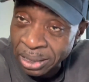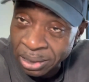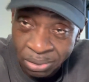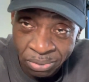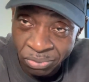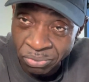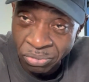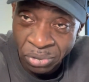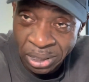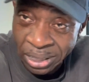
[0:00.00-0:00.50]

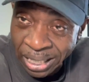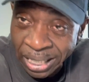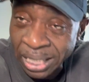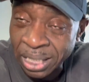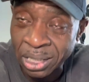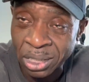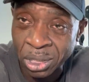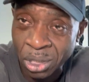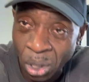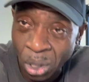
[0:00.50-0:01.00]

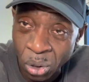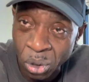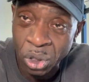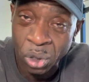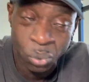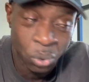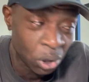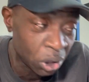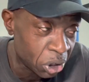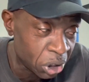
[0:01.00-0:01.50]
ridiculous culture
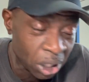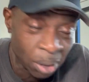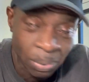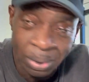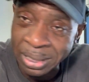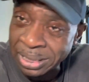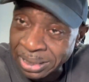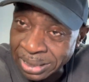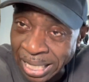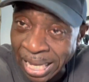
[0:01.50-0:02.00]
wars,
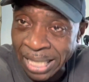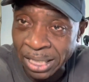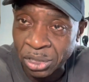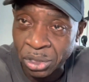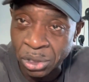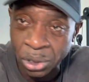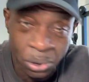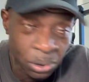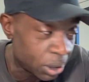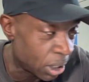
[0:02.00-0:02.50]

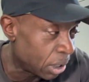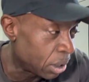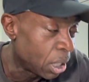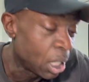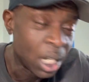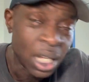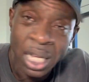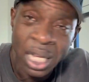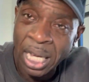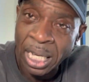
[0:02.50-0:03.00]
statues and
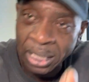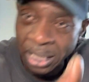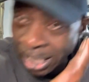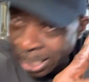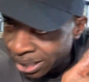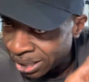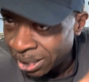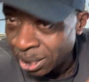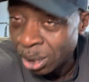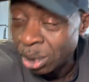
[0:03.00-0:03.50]

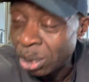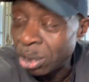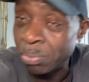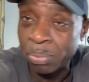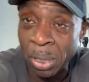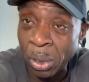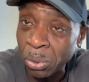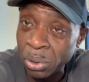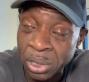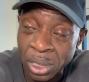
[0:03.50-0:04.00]
little
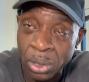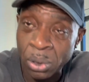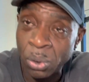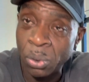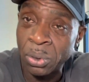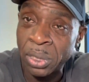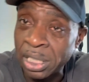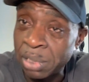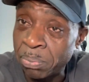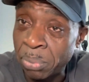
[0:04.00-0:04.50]
boats and all
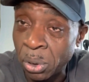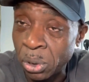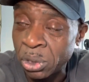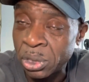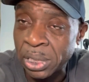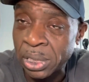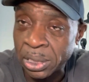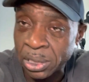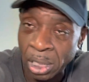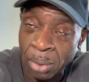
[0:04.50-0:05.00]
this
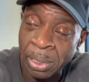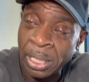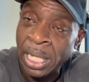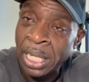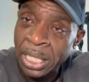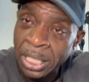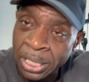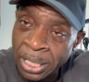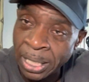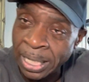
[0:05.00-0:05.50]
bullshit.
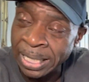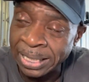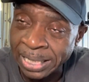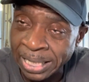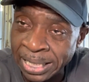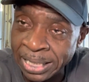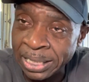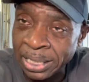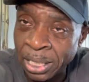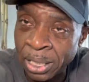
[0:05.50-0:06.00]

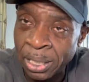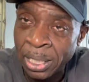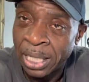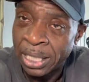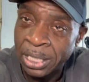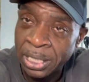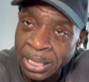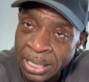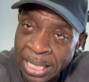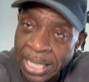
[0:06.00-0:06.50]

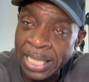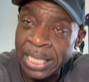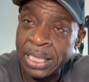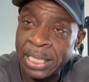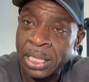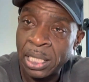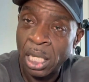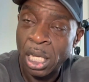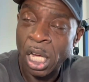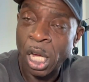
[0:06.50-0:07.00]
You need
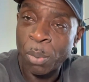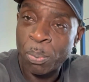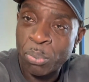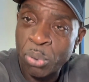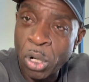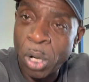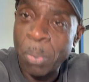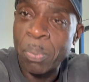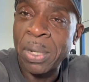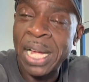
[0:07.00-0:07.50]
a
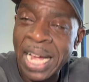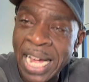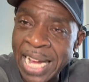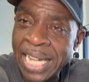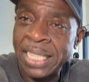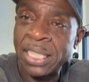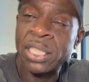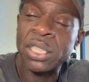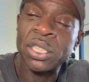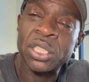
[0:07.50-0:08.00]
proper
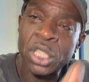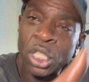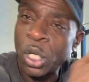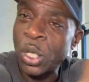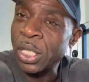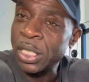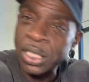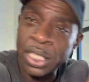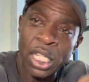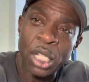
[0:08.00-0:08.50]
hand to go
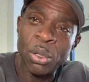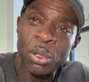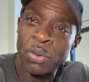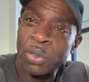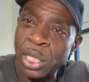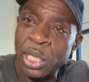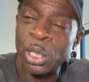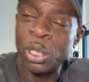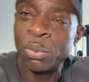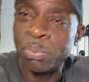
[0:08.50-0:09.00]
and deal with the
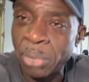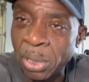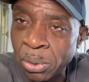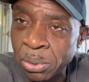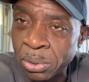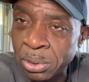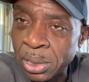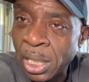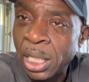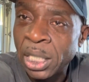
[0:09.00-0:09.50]
little
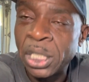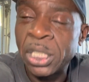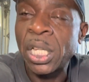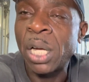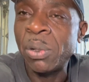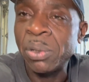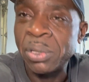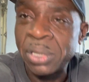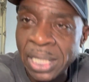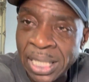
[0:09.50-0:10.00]
boats. You
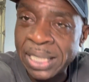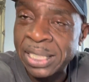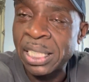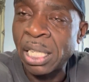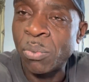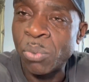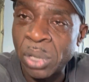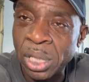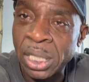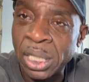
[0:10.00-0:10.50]
don't need
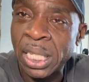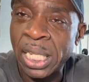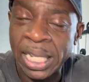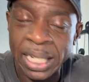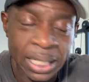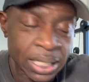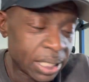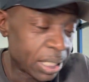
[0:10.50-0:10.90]
someone like